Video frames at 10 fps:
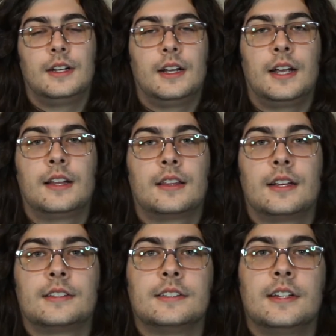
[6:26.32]
And
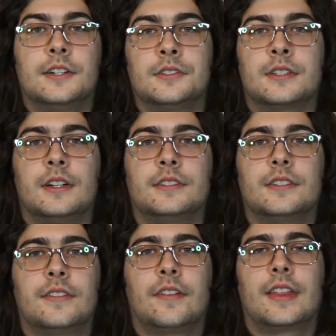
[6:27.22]
thanks to Tasha's
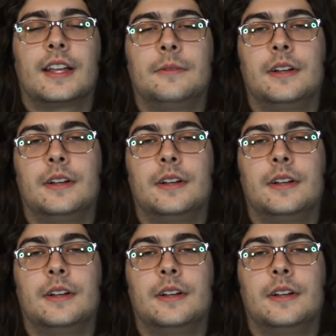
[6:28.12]
Cauldron of Everything,